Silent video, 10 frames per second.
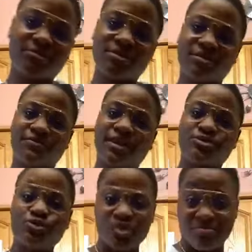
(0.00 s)
for some stuff
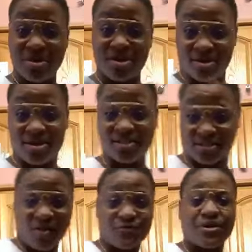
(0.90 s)
that you can make
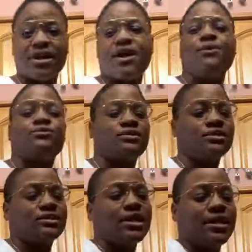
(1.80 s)
yourself in your
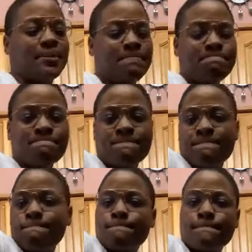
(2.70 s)
house. And it's like,
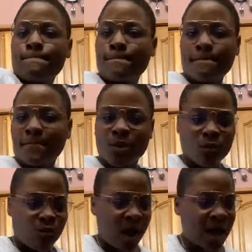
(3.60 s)

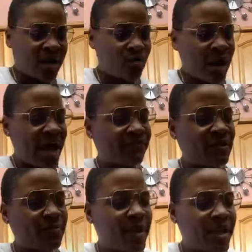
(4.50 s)
why do I
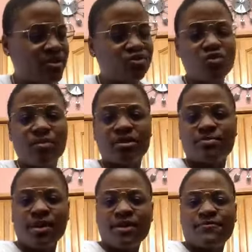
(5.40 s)
have to pay so
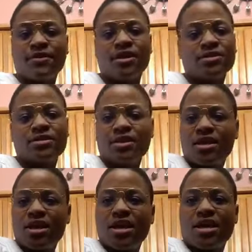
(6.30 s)
much money for this?
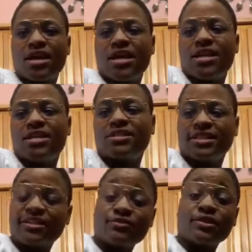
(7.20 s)
And
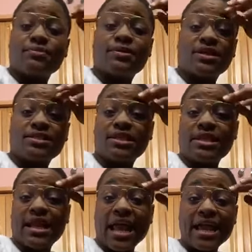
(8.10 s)
it's literally because
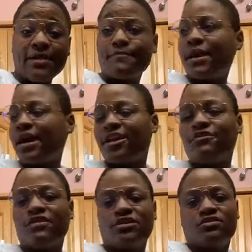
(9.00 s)
of the name
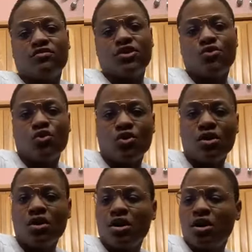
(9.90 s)
behind the restaurant,
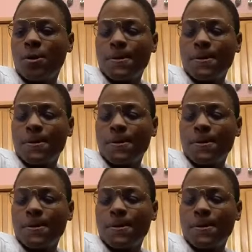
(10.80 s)
or